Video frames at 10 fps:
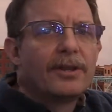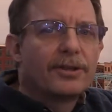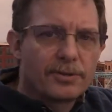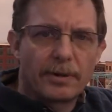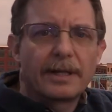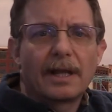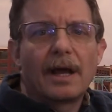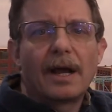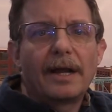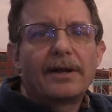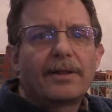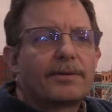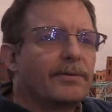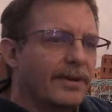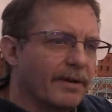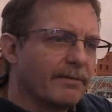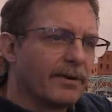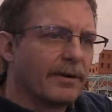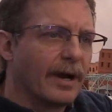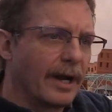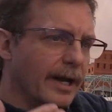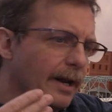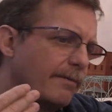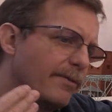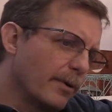the joint line through Denver and